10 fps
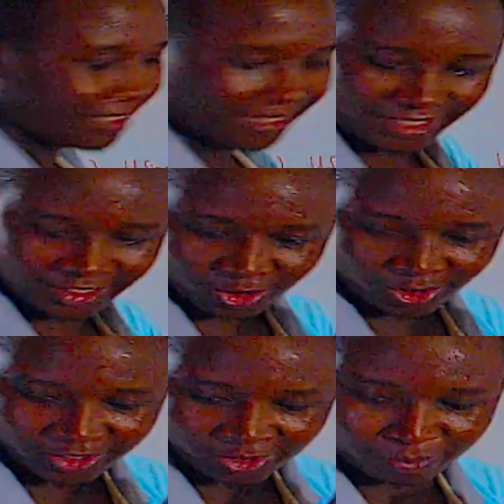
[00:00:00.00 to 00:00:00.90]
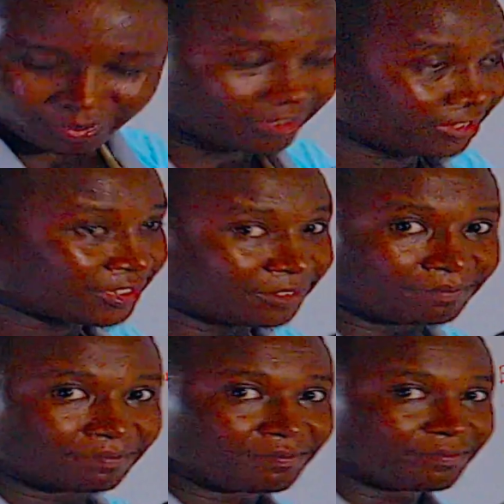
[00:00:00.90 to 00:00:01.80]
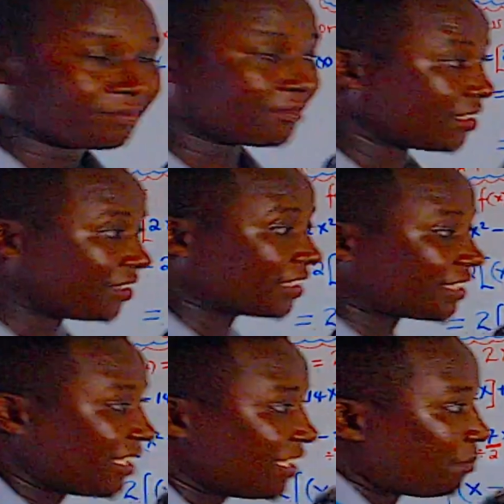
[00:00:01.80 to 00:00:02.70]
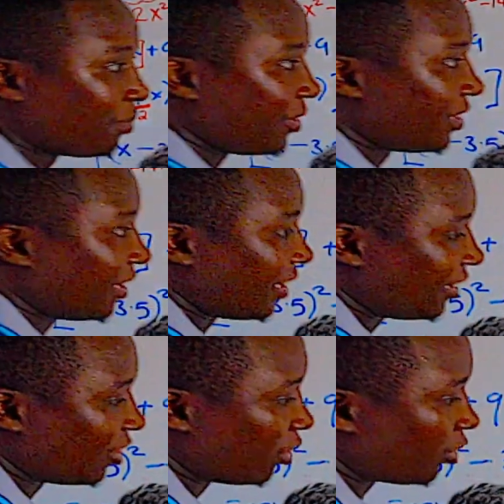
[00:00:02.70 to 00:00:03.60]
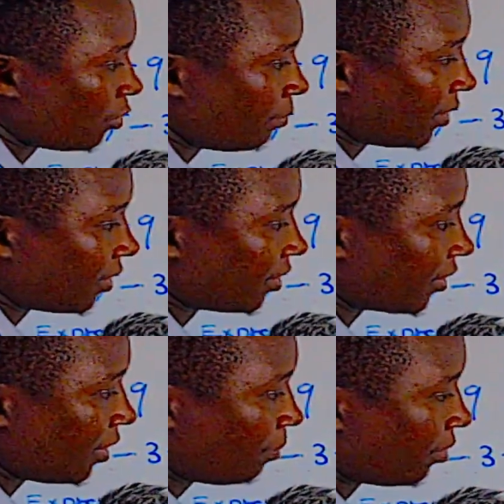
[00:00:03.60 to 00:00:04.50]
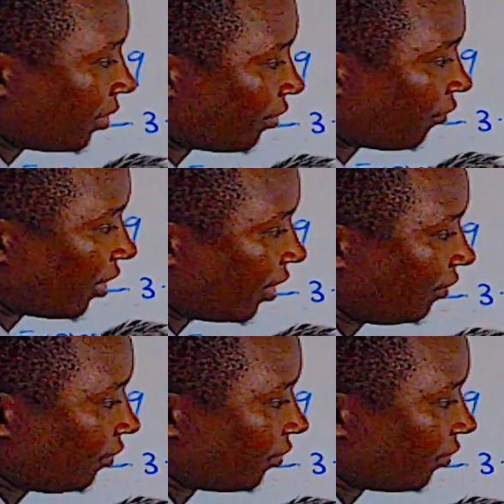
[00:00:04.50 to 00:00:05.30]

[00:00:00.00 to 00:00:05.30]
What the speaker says: is going to be what? The turning point here is going to be 3.5.